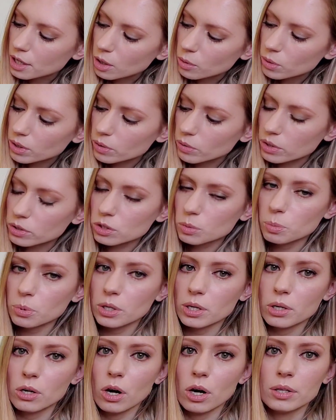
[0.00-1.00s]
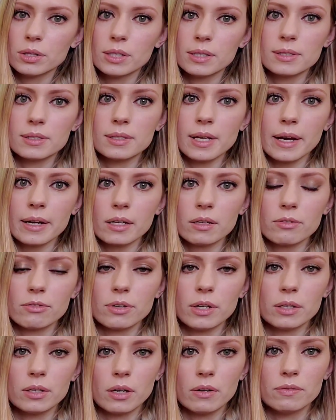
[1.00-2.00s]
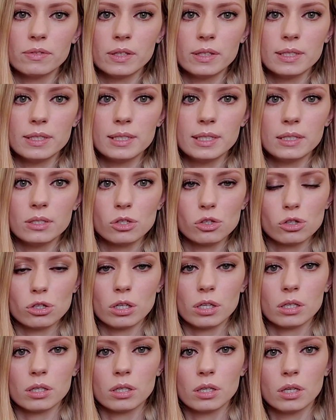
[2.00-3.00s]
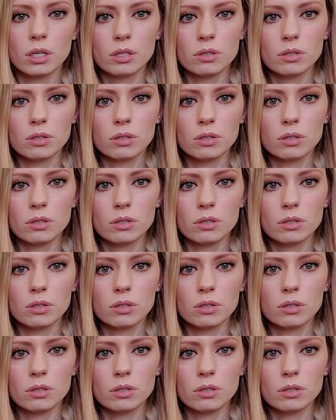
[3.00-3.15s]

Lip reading: we're going to put it on the 2nd fret of the D string.